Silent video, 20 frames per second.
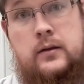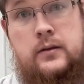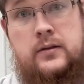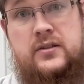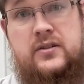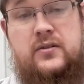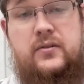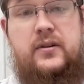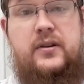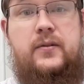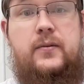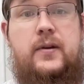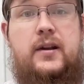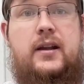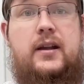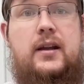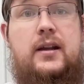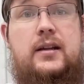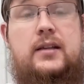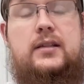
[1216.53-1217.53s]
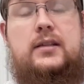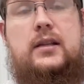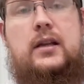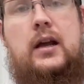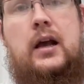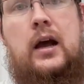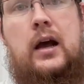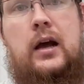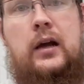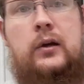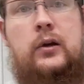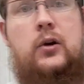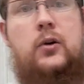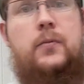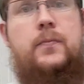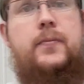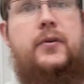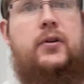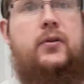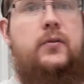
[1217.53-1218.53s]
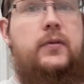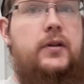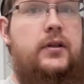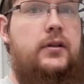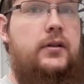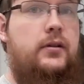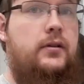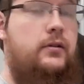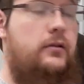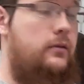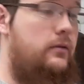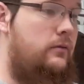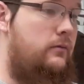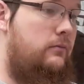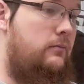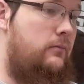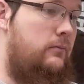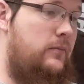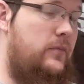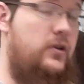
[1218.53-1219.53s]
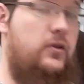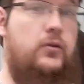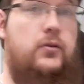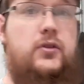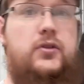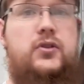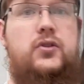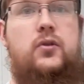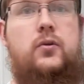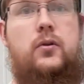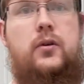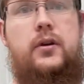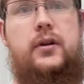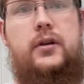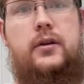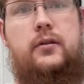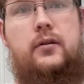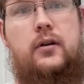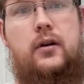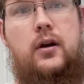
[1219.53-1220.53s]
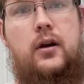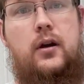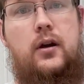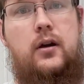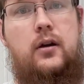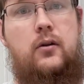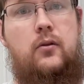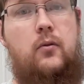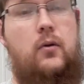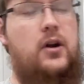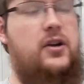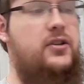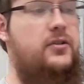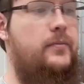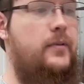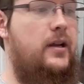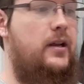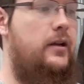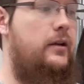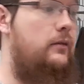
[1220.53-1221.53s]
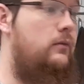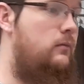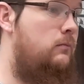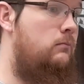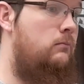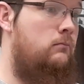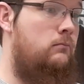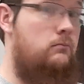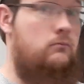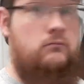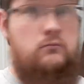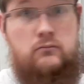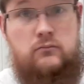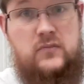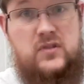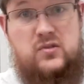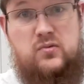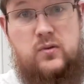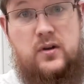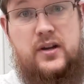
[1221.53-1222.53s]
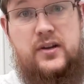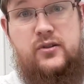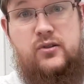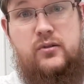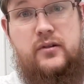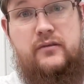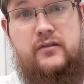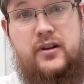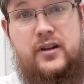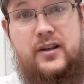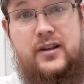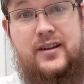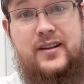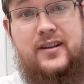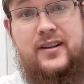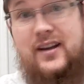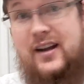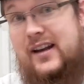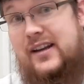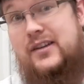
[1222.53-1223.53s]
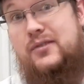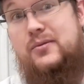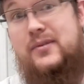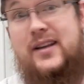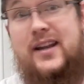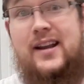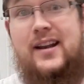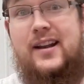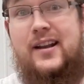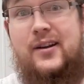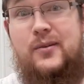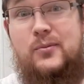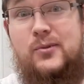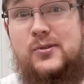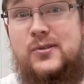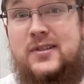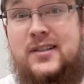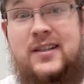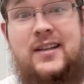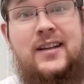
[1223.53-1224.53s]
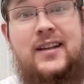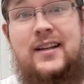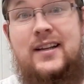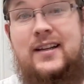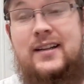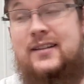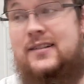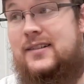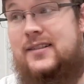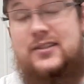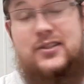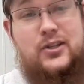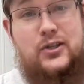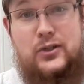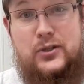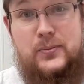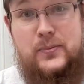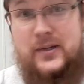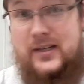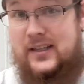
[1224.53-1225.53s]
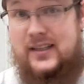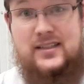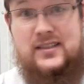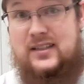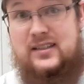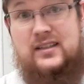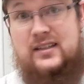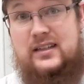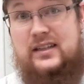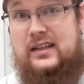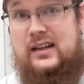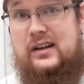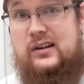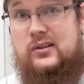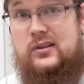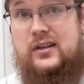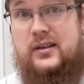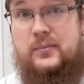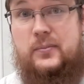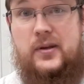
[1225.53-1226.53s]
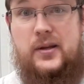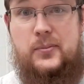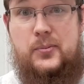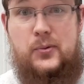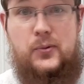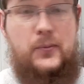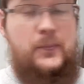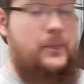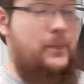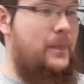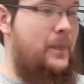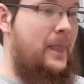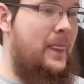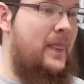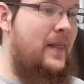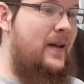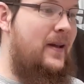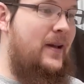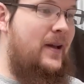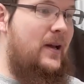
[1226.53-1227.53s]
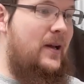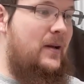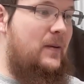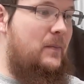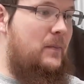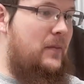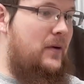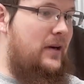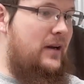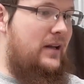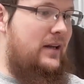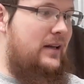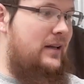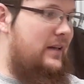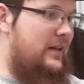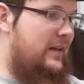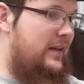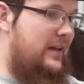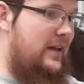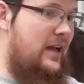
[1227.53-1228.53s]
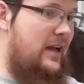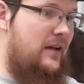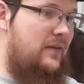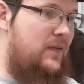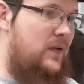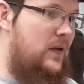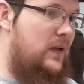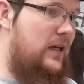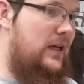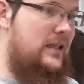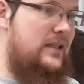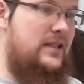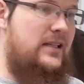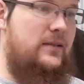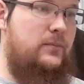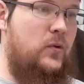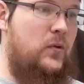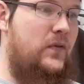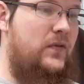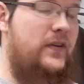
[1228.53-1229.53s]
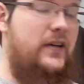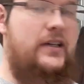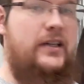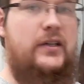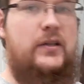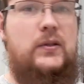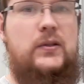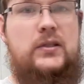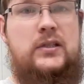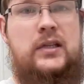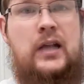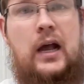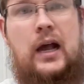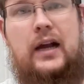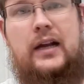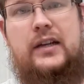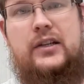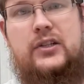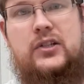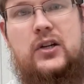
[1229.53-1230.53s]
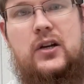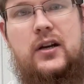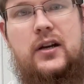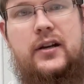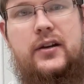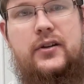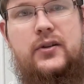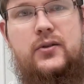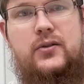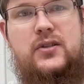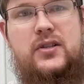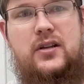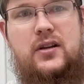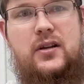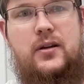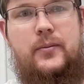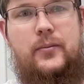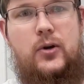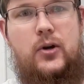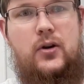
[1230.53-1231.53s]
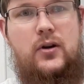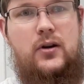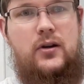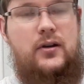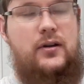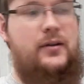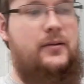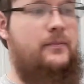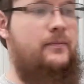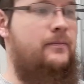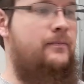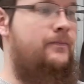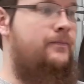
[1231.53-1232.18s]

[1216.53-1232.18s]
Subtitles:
So anyway, guys, I hope you enjoyed watching me. It's what I do every day. I deal with dead animals. It's good because I don't like people. But yeah, if you'd like to see more videos, I can try and do some on